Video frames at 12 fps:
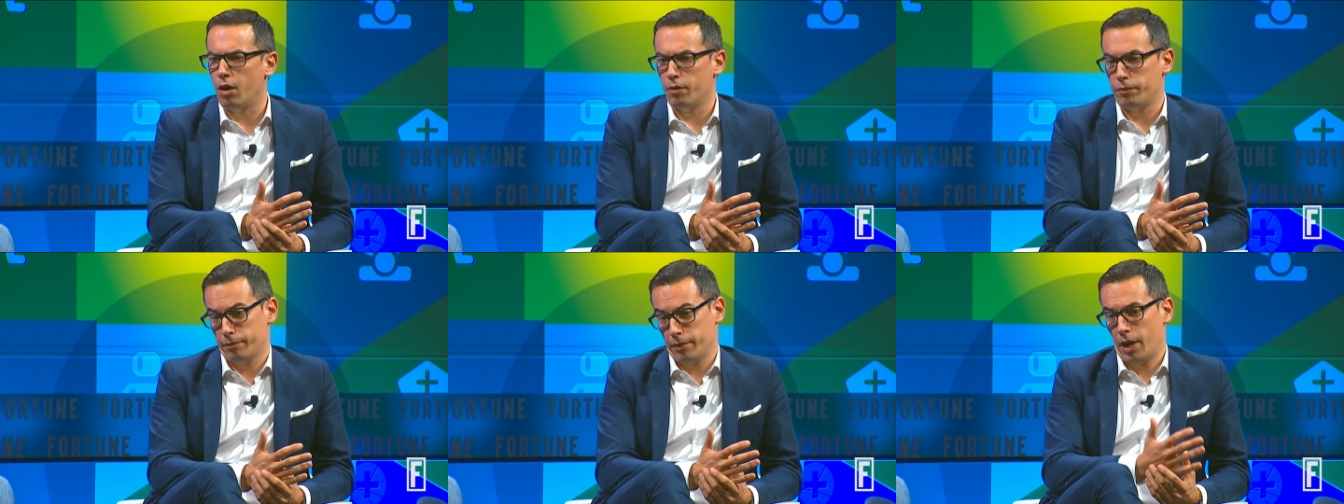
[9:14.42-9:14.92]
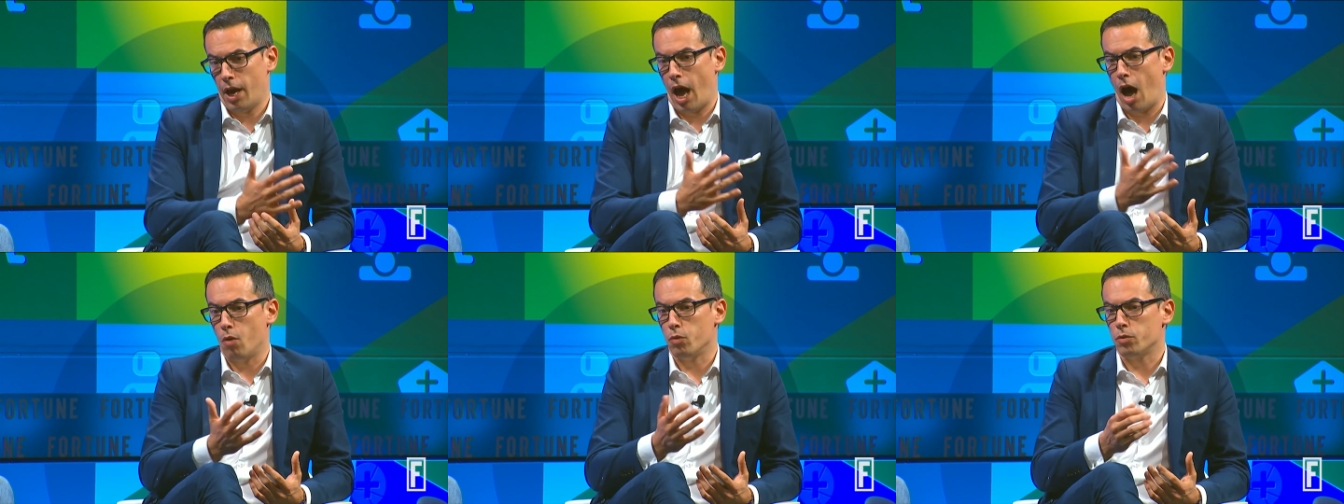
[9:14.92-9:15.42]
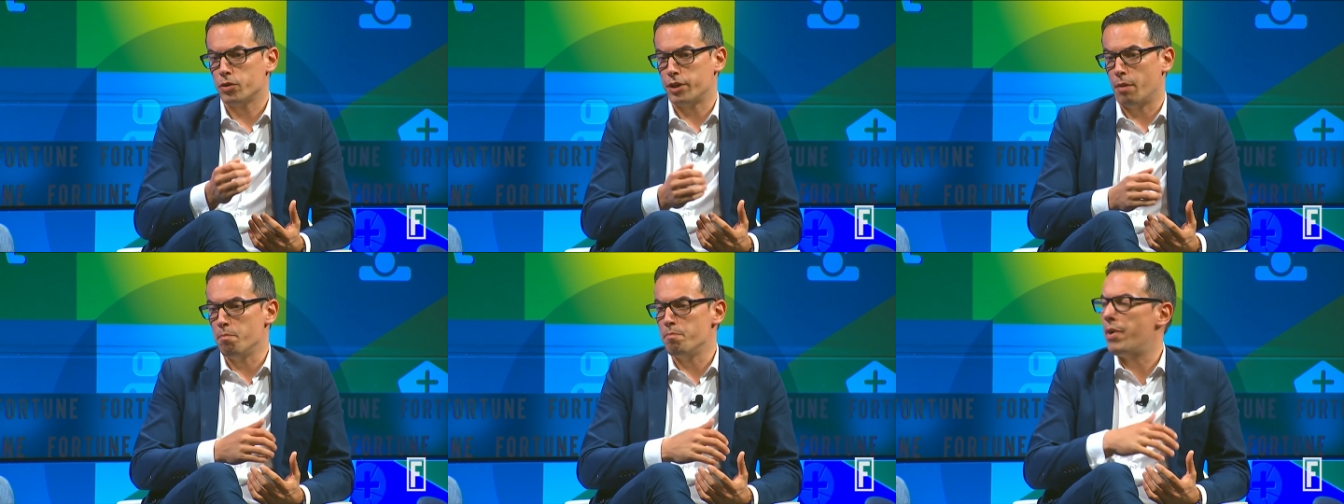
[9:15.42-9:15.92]
of how
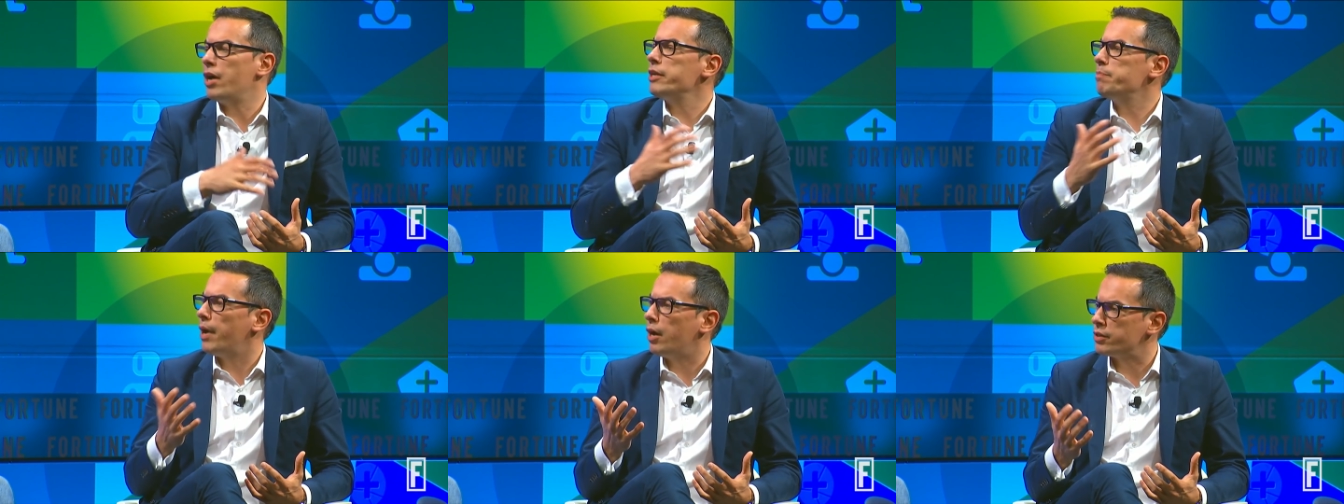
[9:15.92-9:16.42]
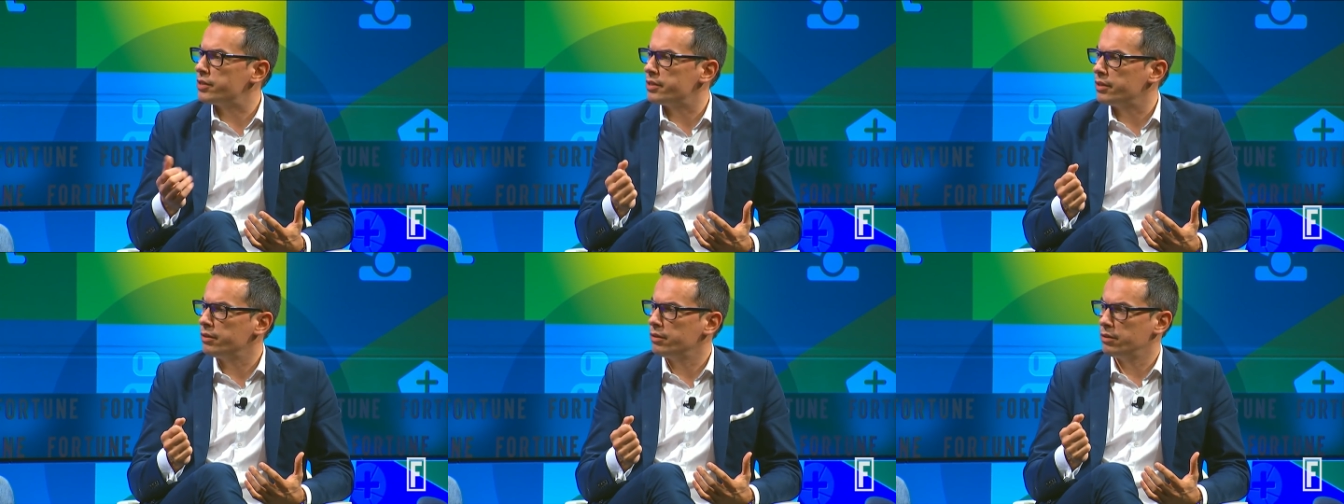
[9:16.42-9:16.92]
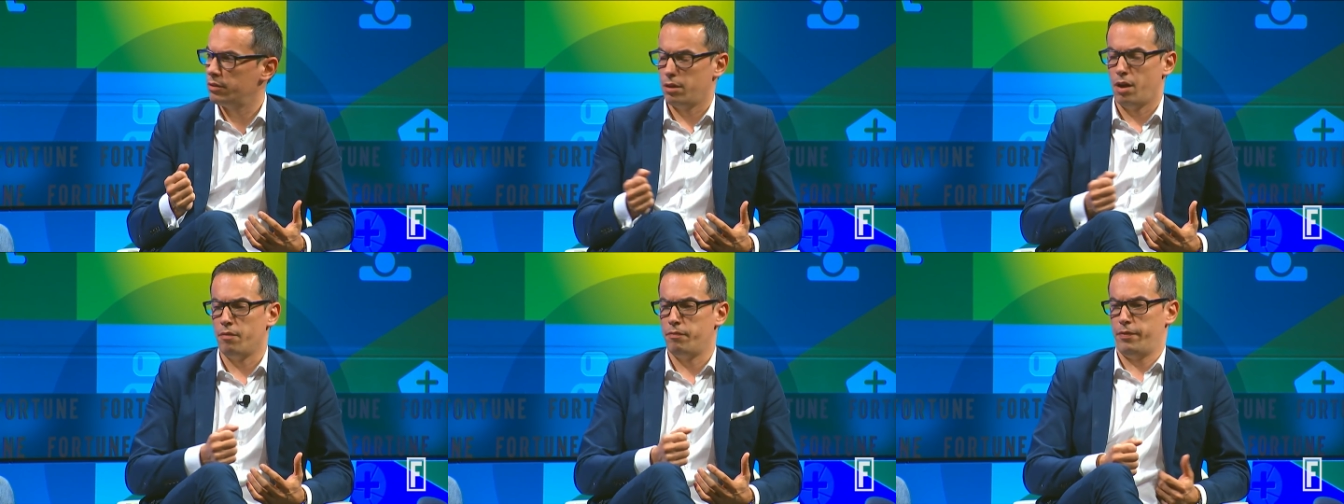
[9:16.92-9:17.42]
some body parts
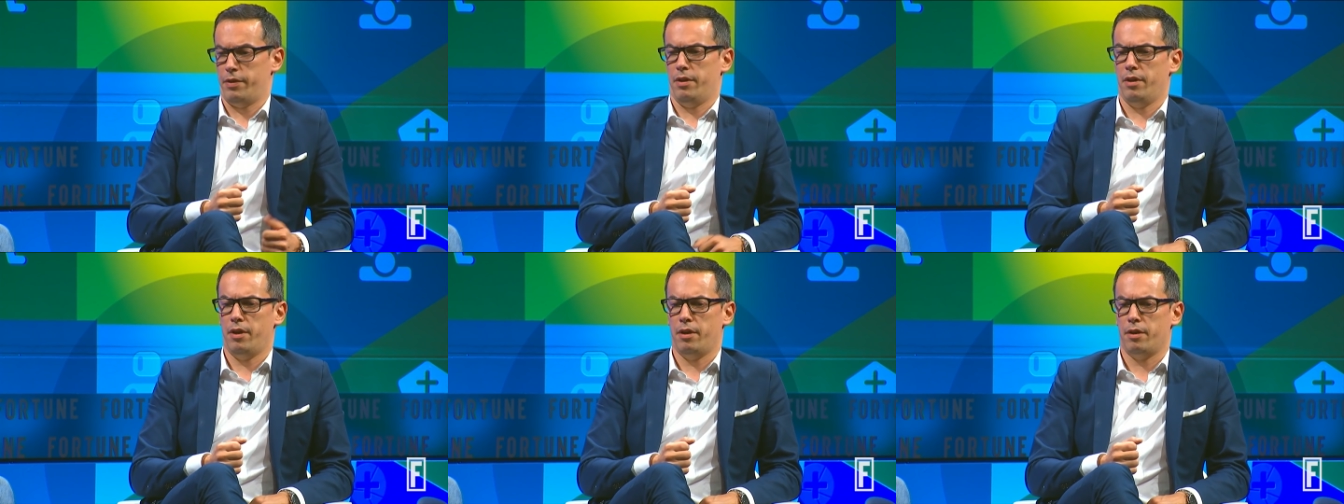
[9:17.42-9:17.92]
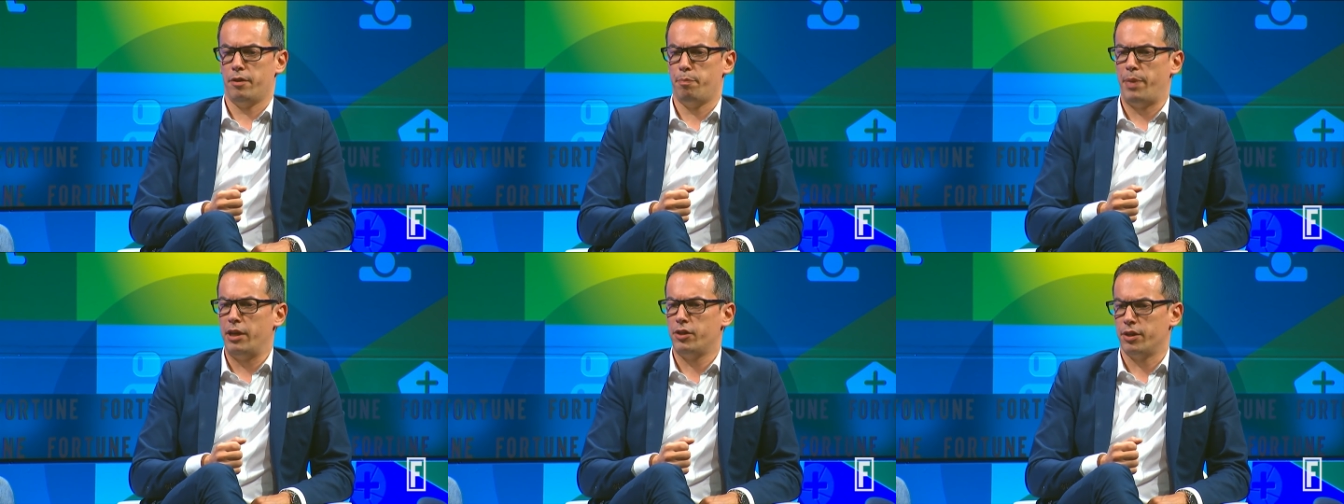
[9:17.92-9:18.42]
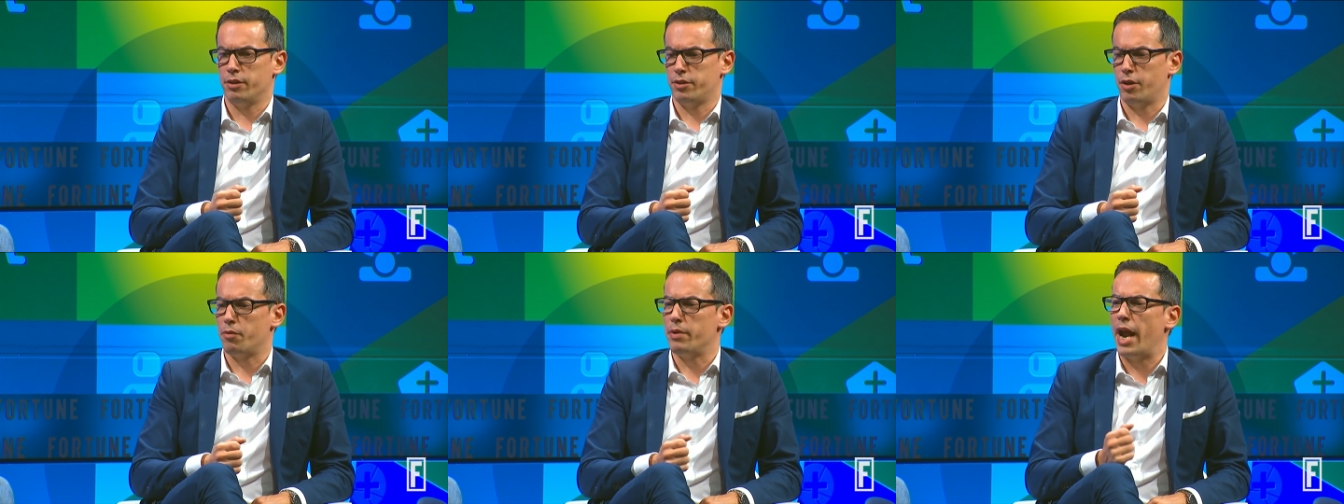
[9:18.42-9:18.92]
of uh, the patients
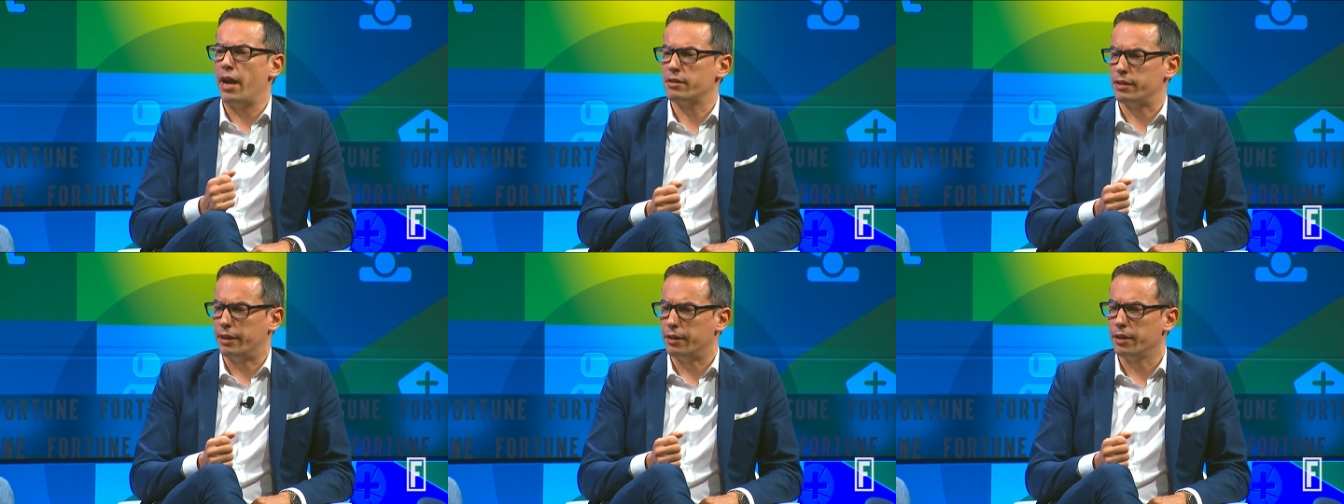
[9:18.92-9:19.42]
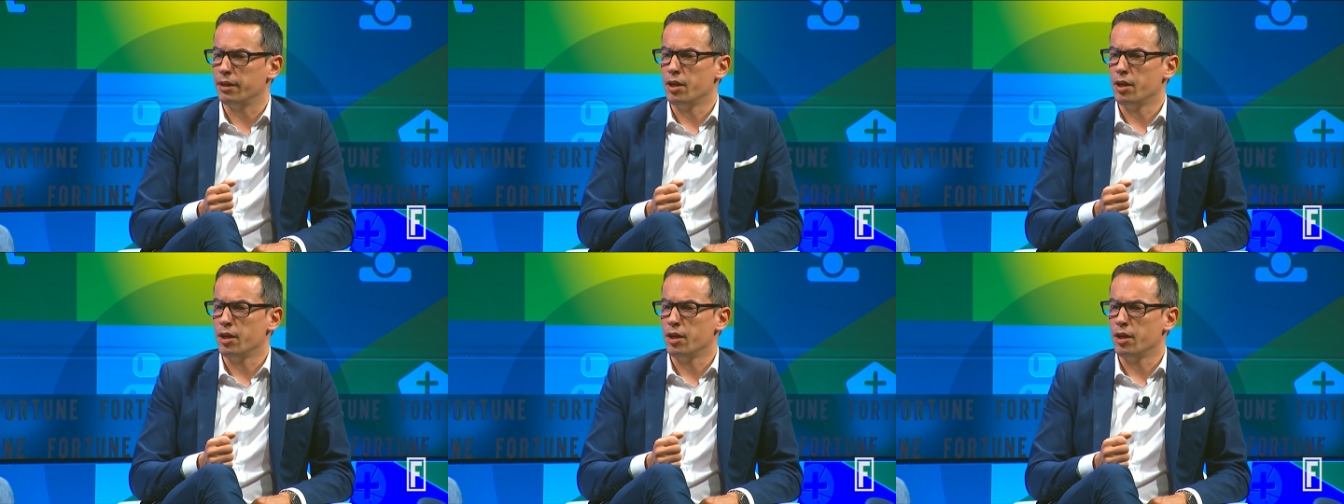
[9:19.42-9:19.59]
are reacting,